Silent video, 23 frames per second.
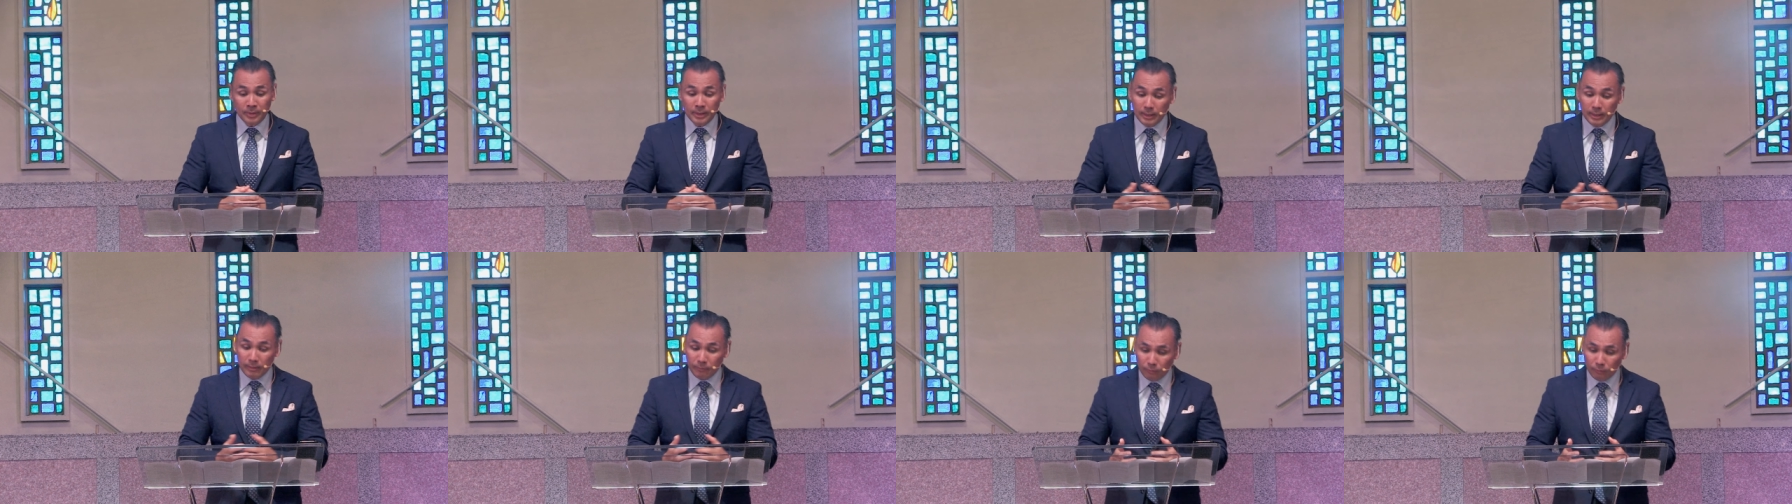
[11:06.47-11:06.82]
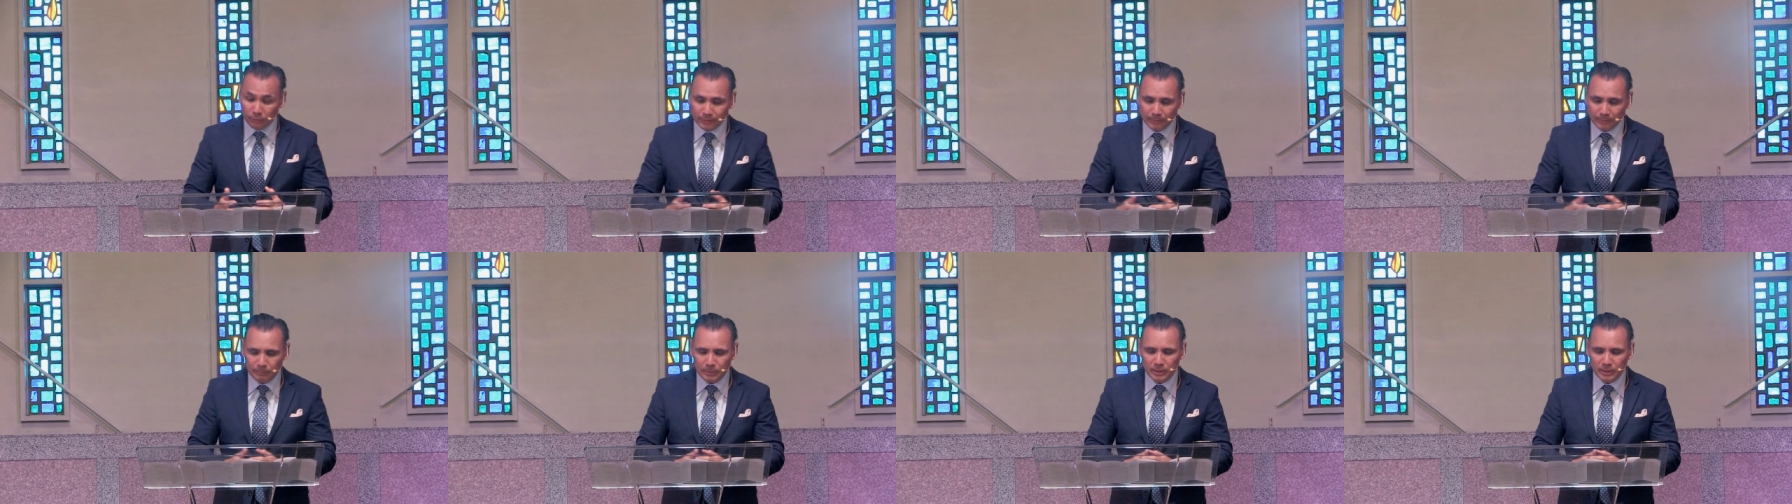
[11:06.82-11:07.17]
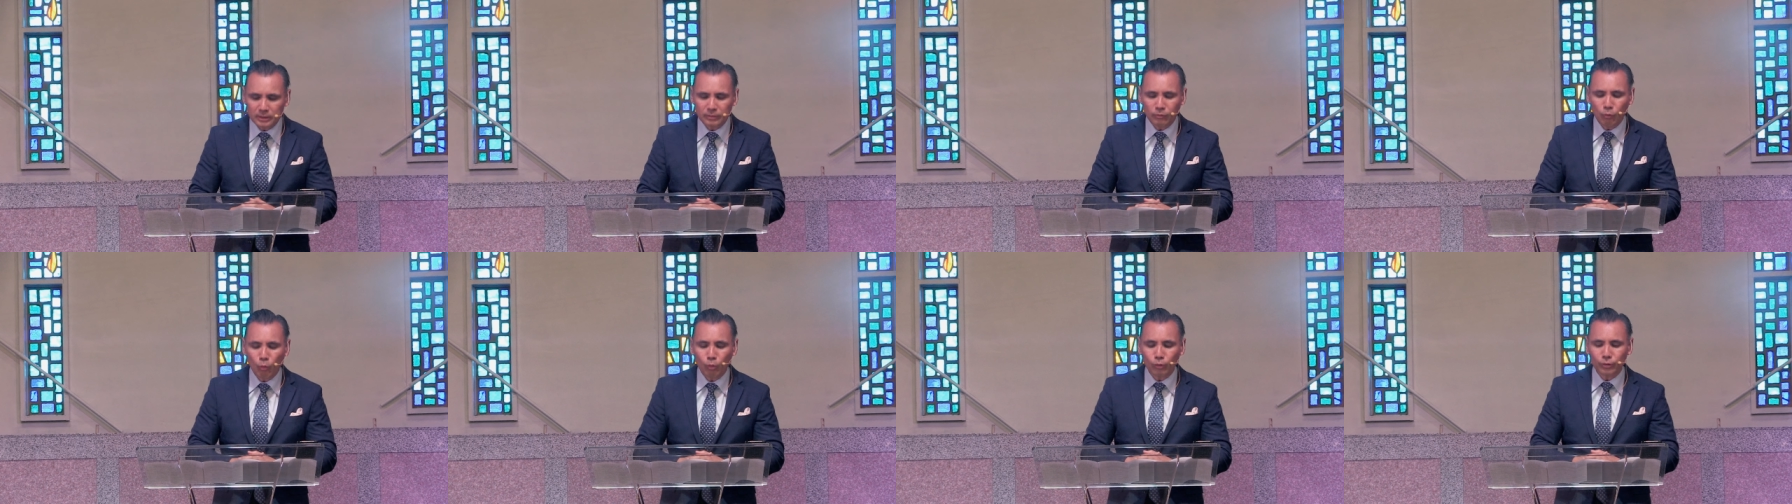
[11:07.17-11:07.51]
In Philippians
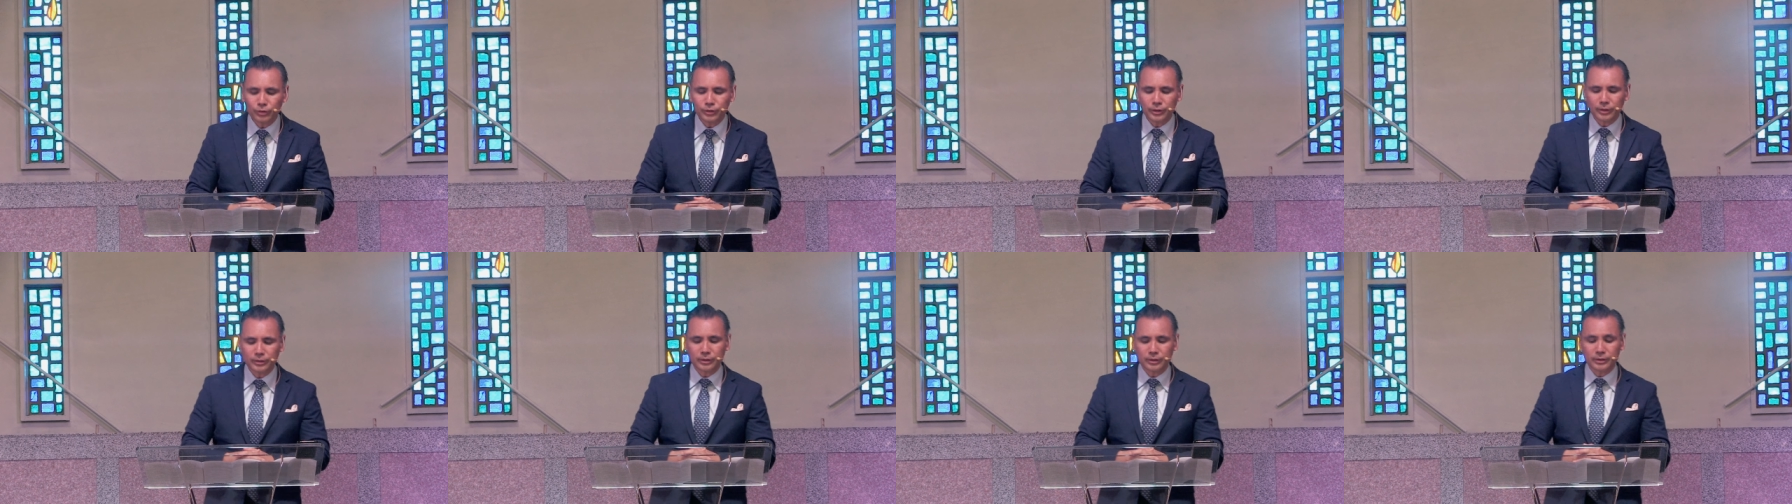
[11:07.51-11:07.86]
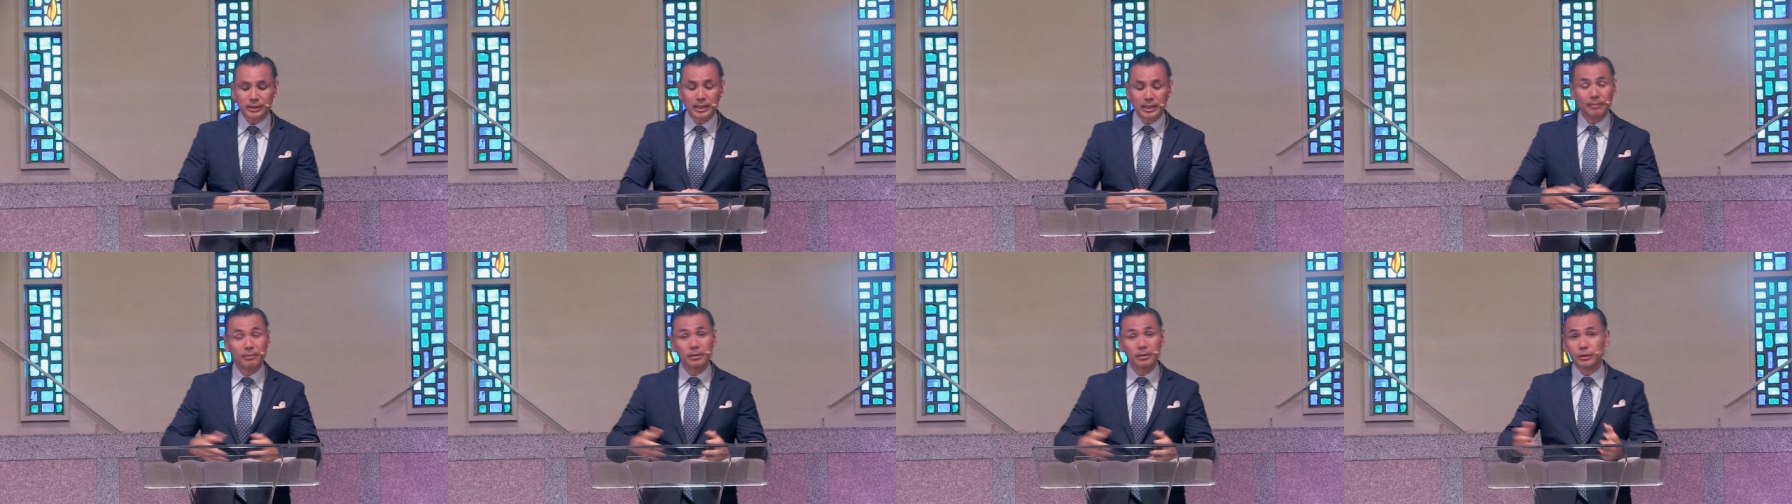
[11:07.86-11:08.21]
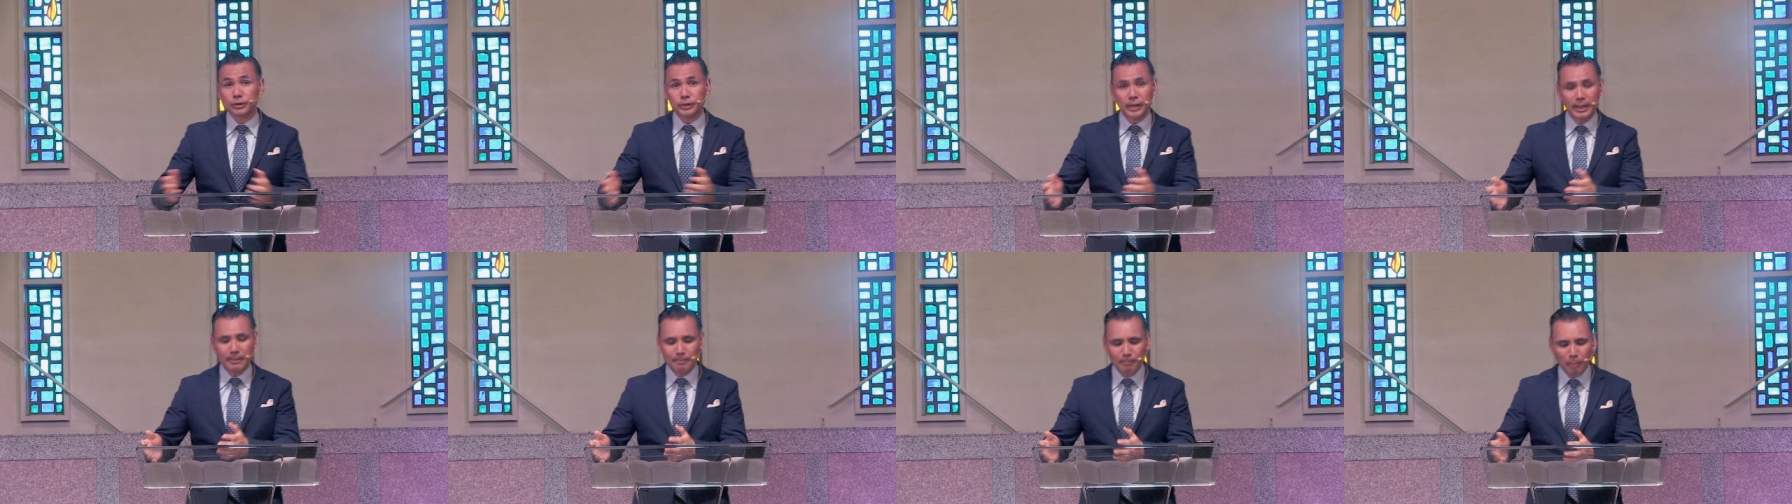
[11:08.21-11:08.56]
4, 6, and 7, the
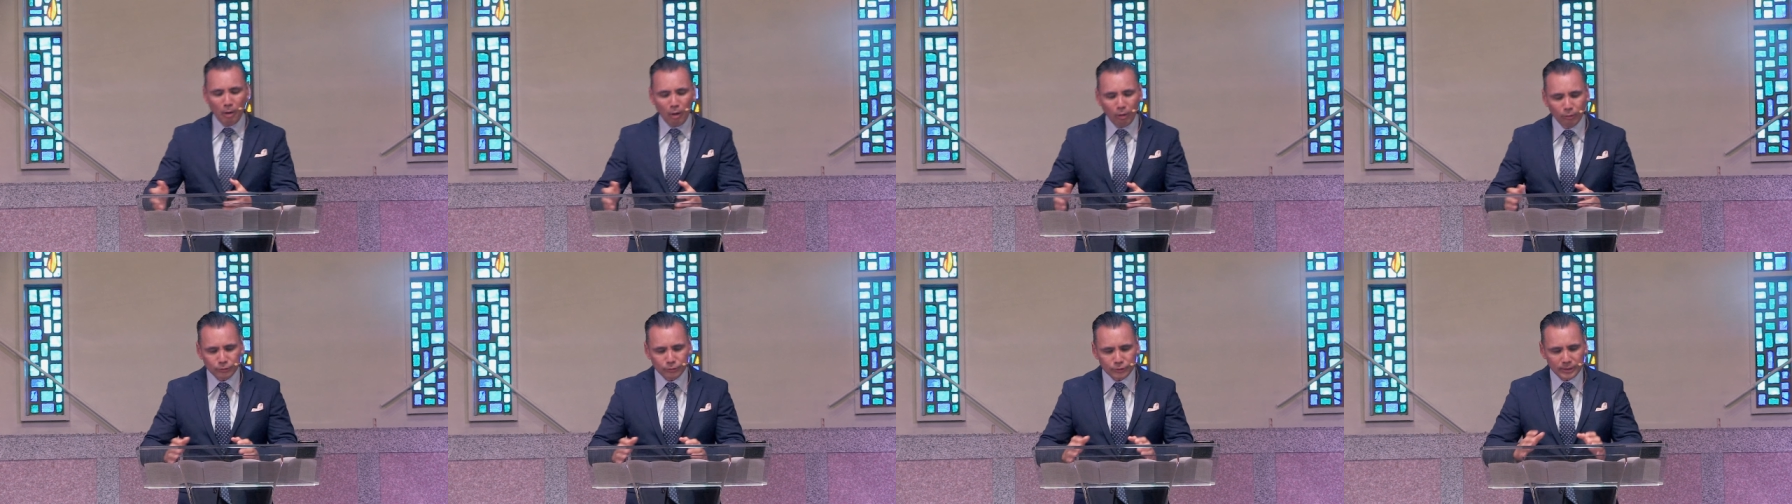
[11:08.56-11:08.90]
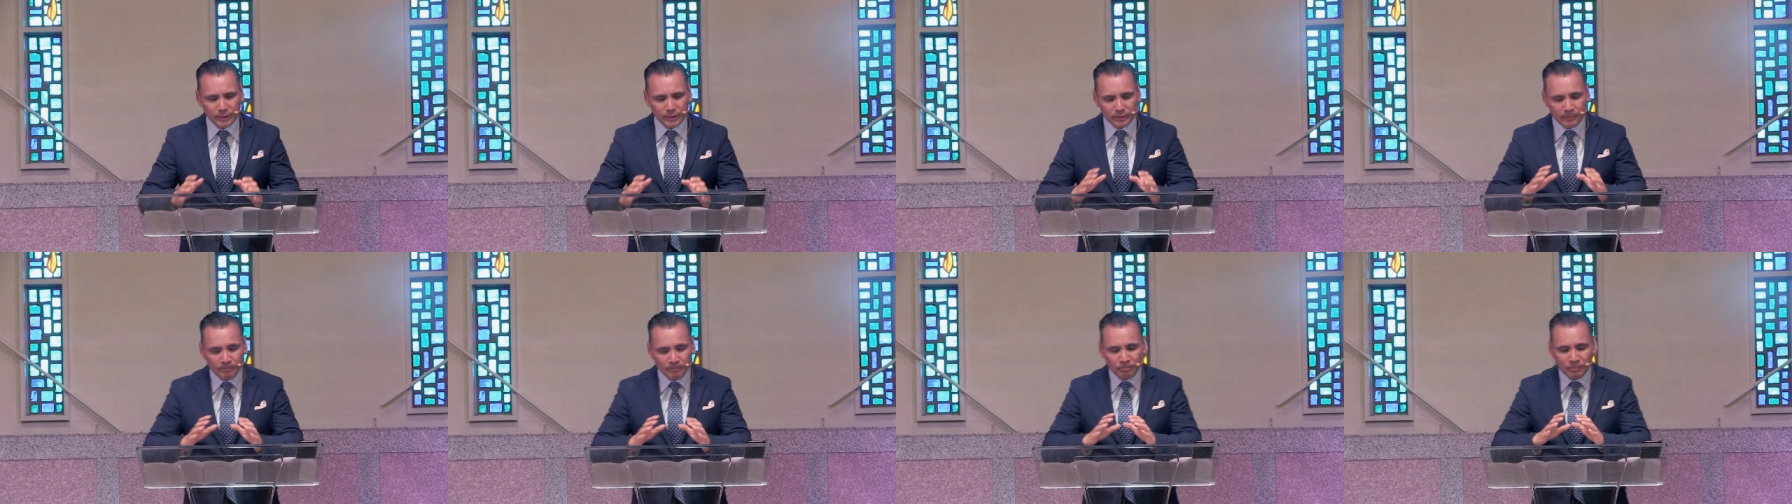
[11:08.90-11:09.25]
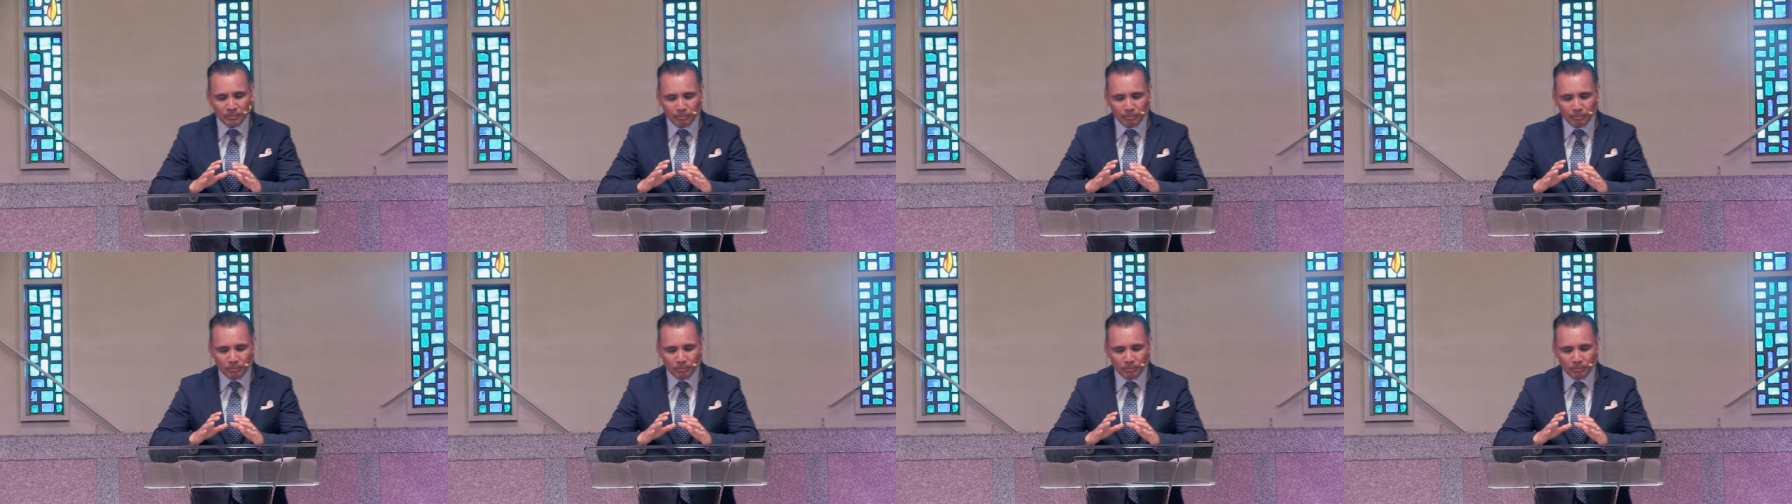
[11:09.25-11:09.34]
same Paul says,